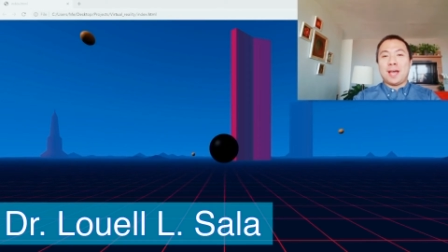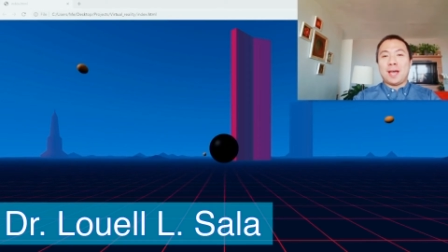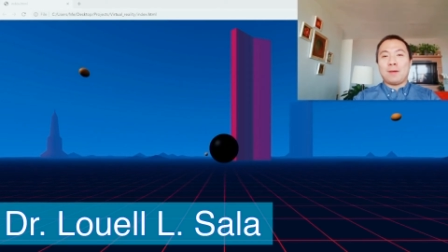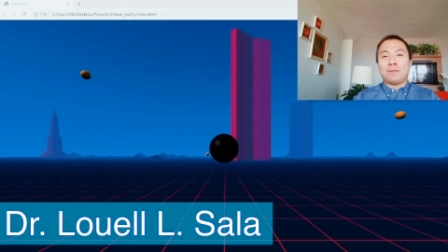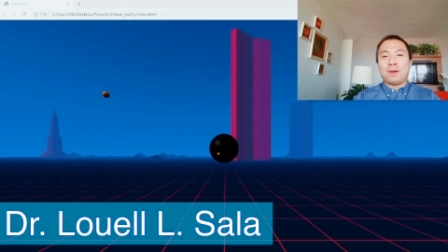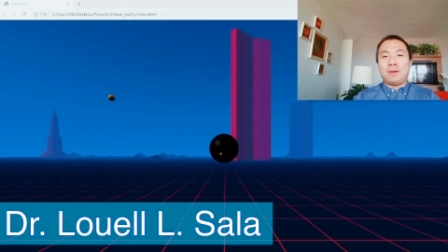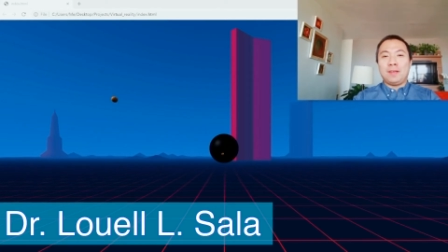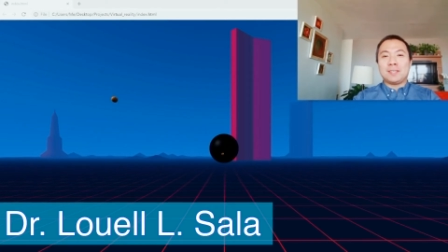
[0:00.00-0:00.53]
I'm
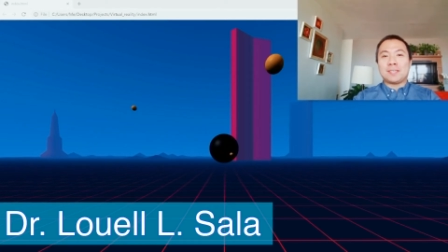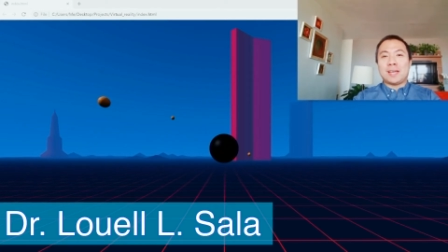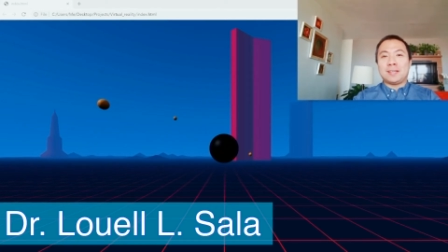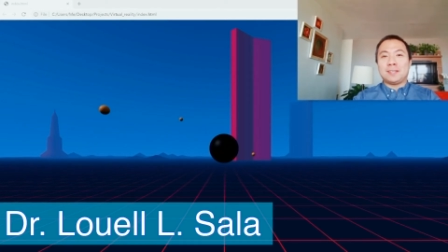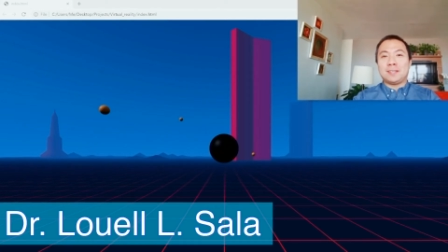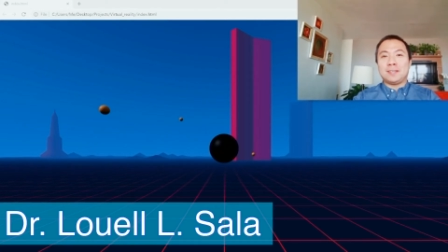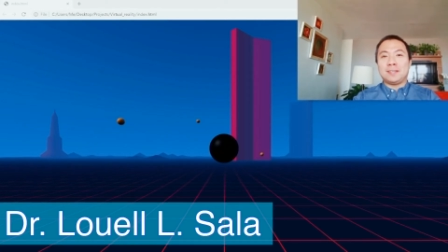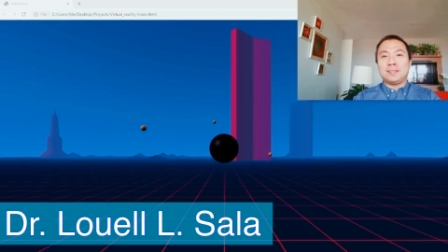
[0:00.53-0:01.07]
very
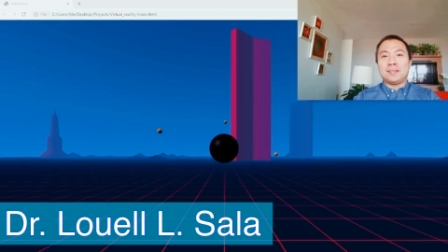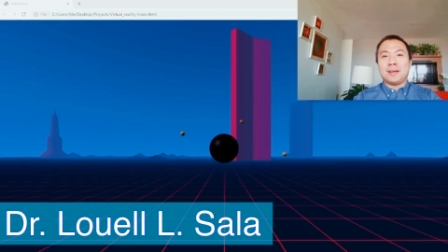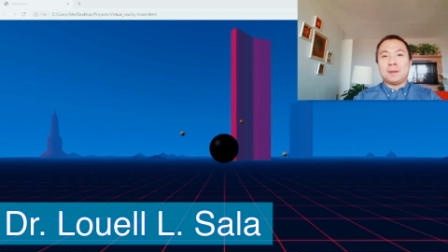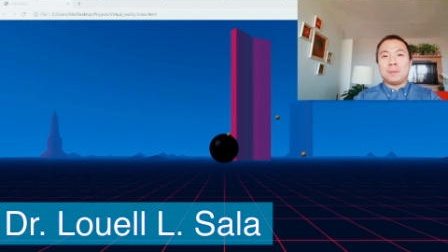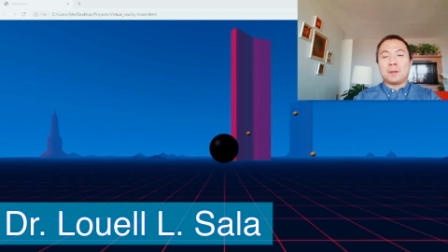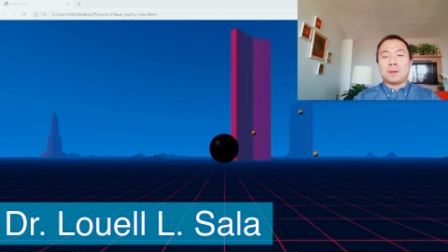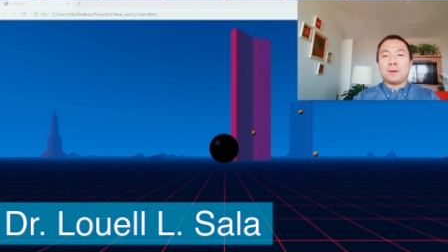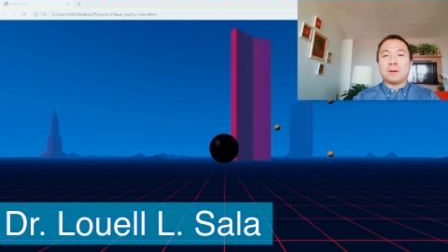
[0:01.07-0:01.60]
excited
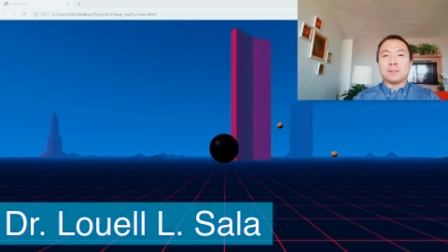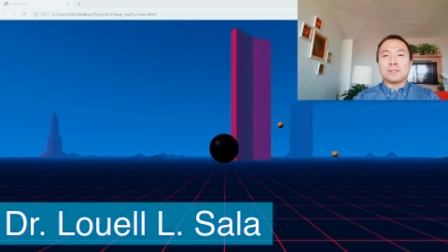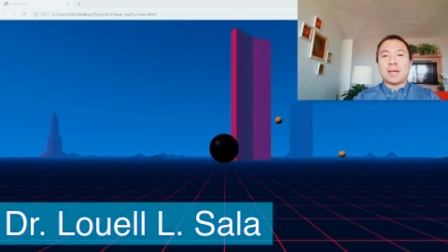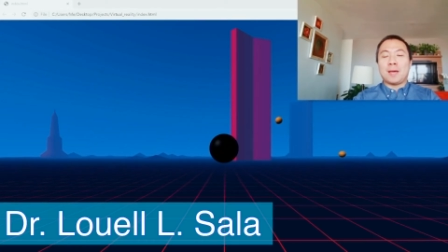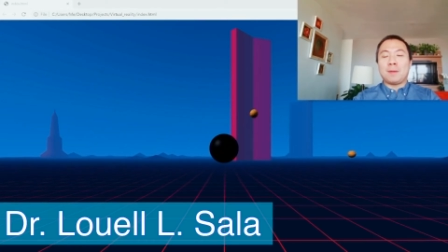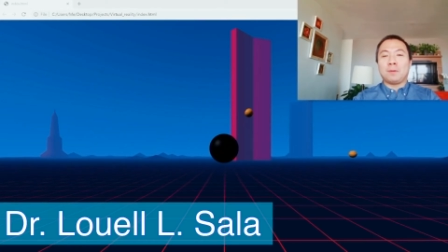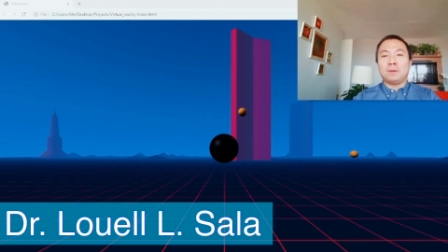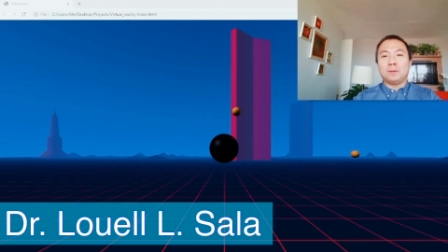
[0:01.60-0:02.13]
because
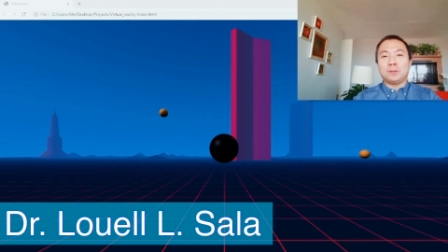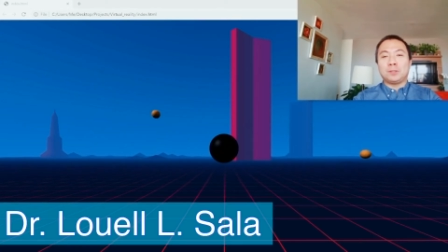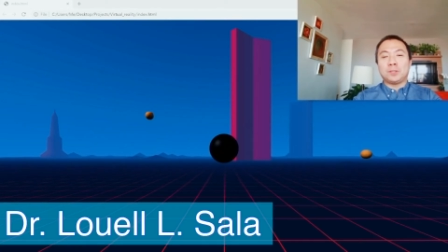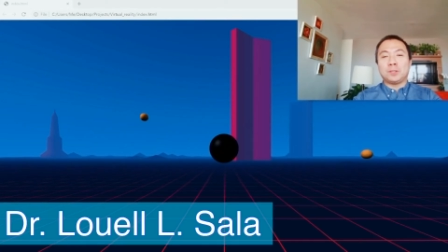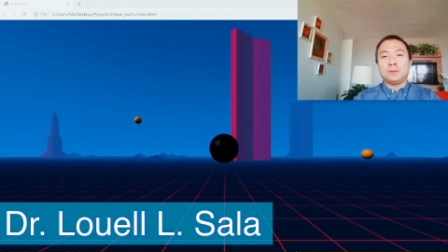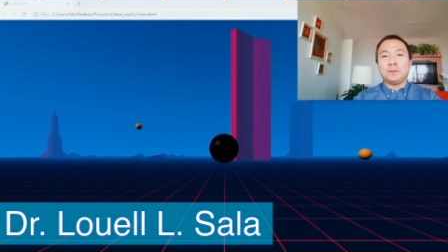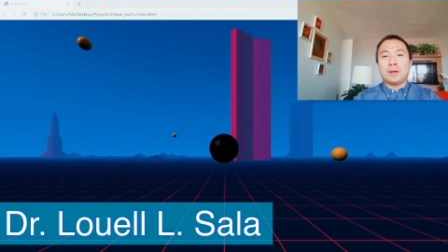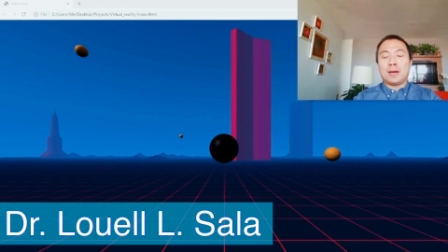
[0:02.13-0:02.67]
I'm going to
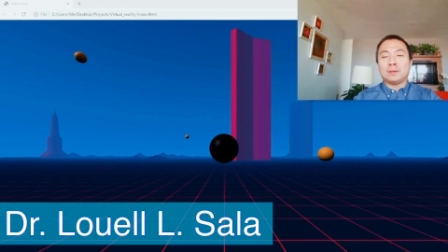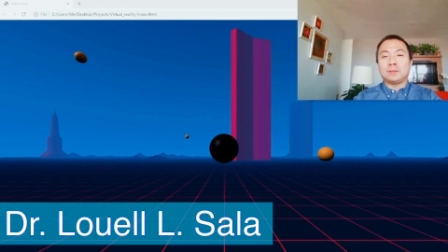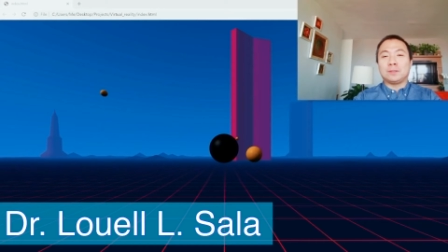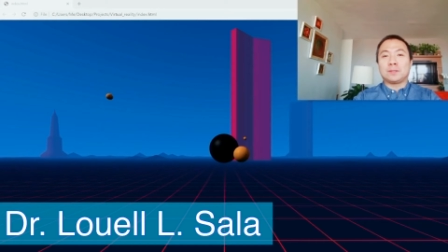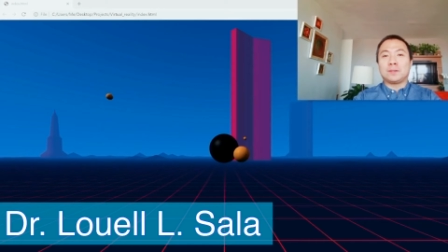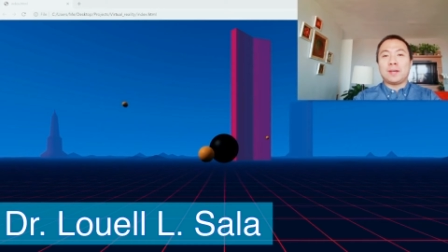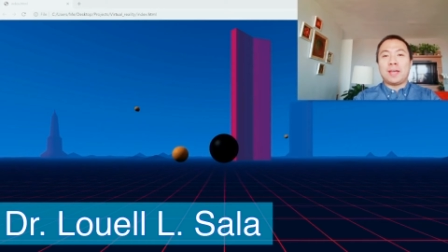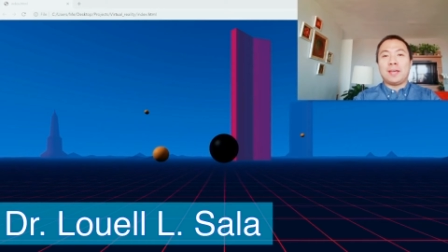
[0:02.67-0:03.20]
show you how to
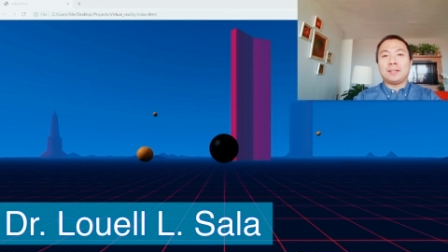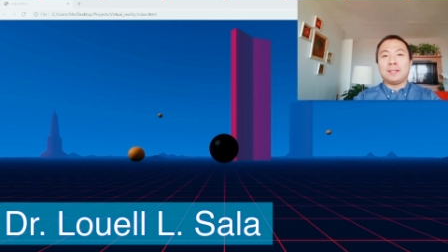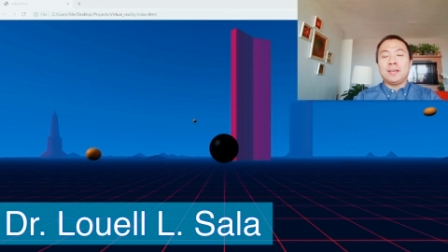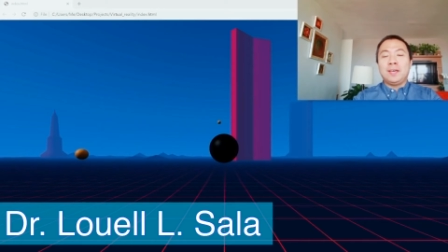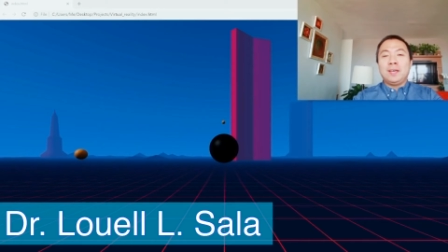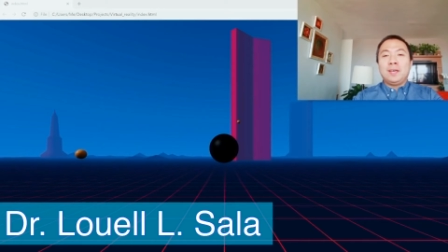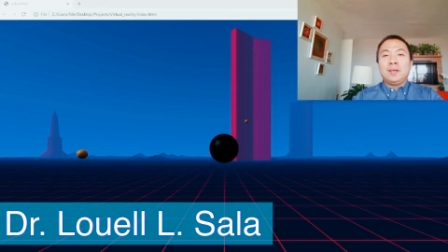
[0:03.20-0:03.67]
create